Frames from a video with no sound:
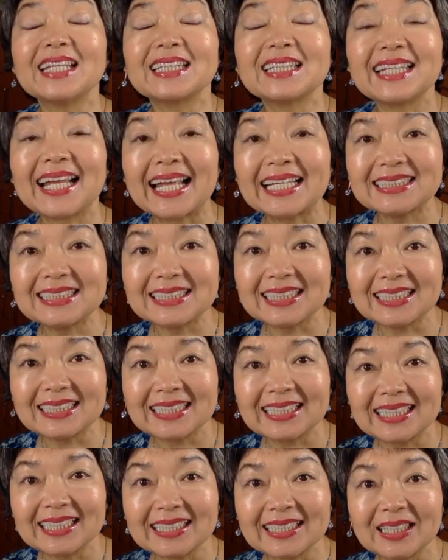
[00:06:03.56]
translate
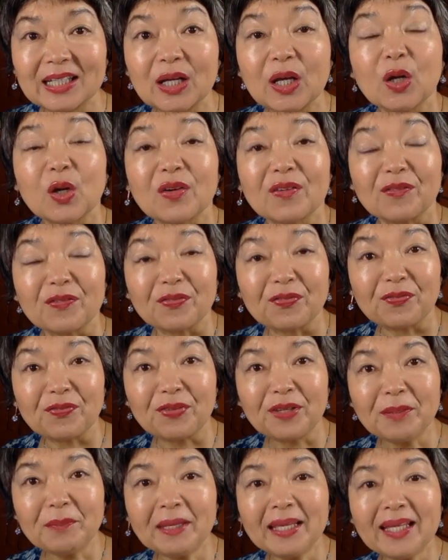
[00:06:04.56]
like
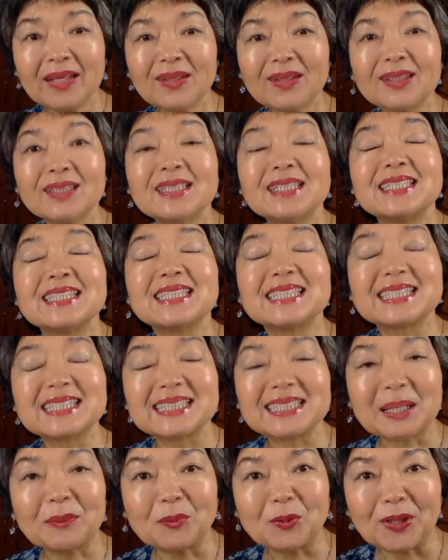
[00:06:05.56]
female
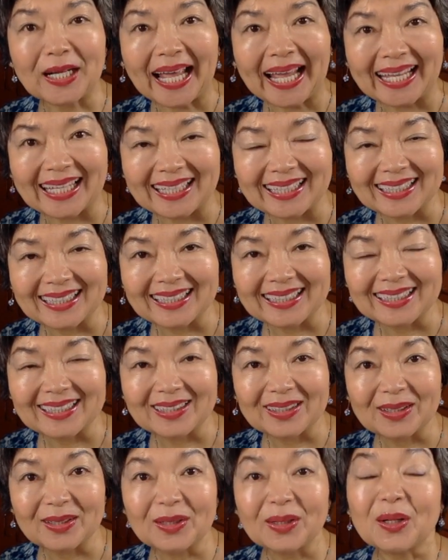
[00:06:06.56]
samurai.
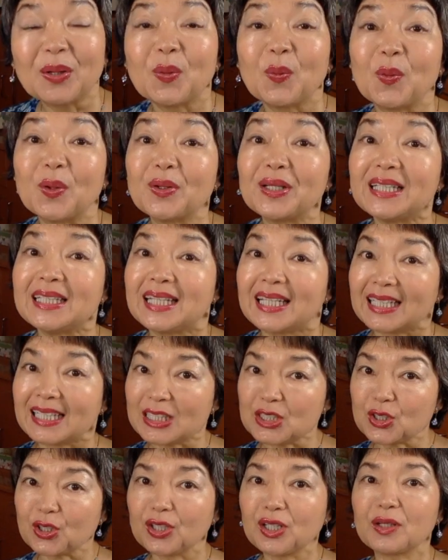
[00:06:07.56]
Well, in the
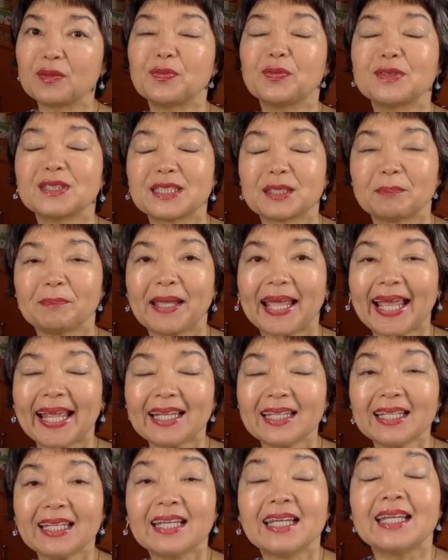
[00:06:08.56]
history of Japan,
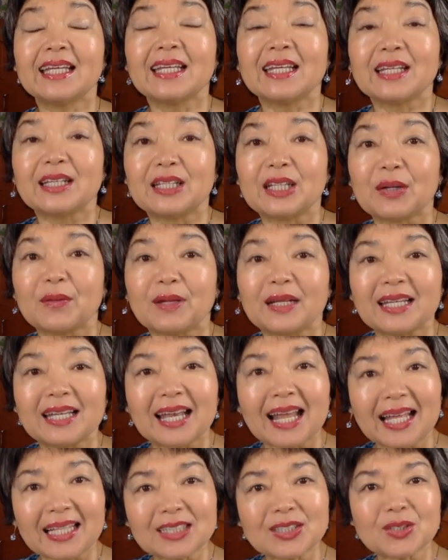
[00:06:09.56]
there were
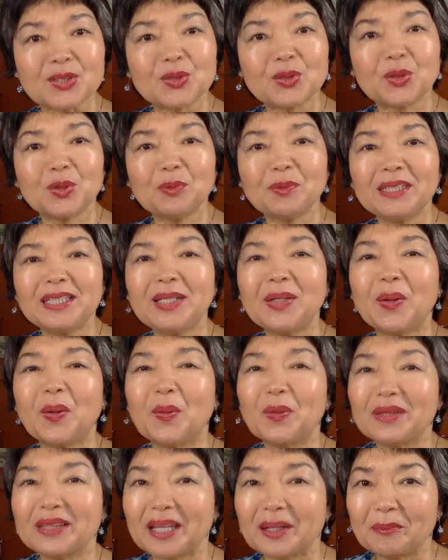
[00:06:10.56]
not so many
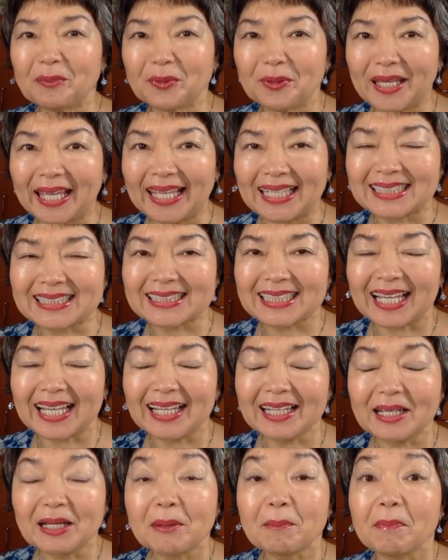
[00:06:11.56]
Onna Bugeisha,
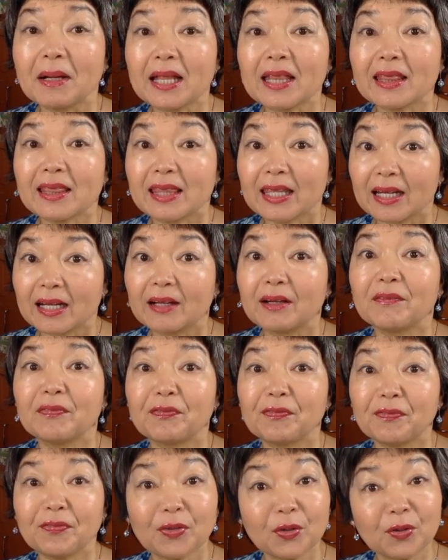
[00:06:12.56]
but there are
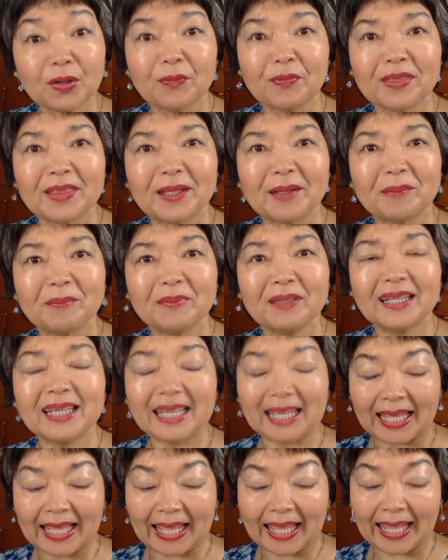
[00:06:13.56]
few of them,
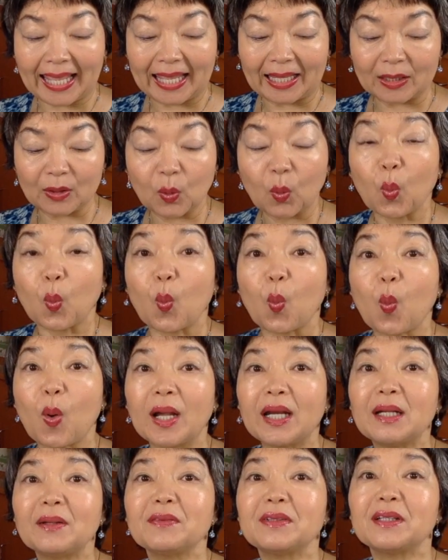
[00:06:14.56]
and
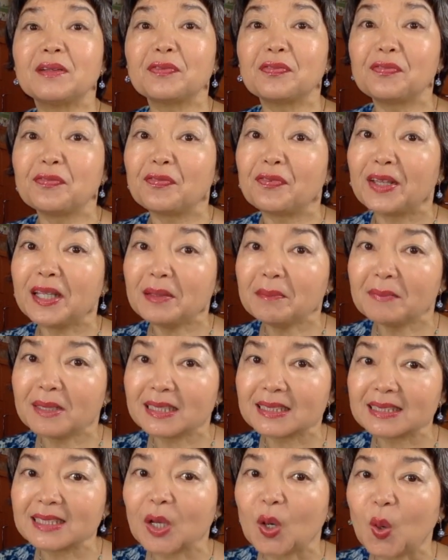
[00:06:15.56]
one of the
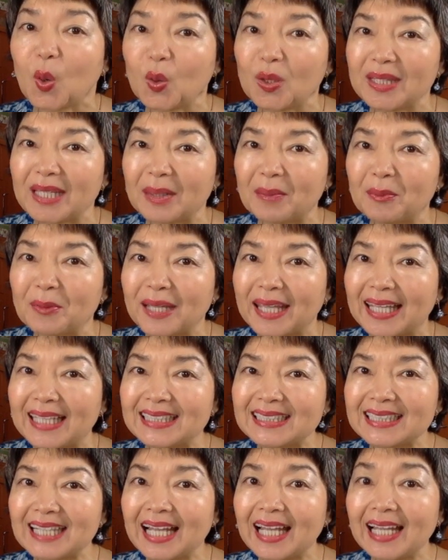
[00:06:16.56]
famous Onna
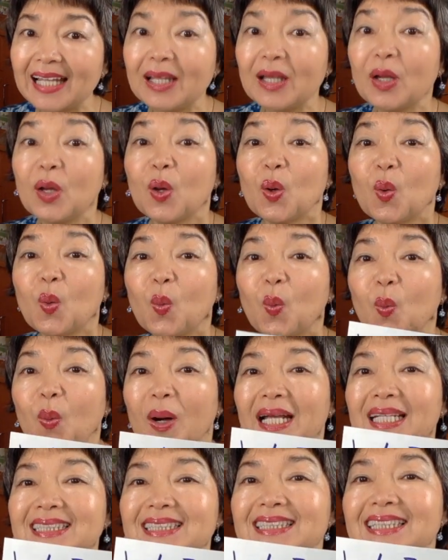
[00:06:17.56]
Bugeisha
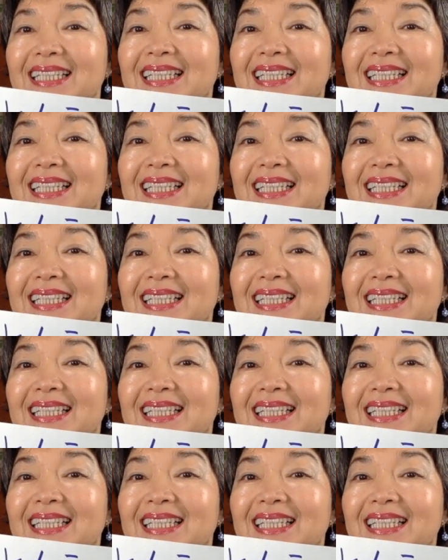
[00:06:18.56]
was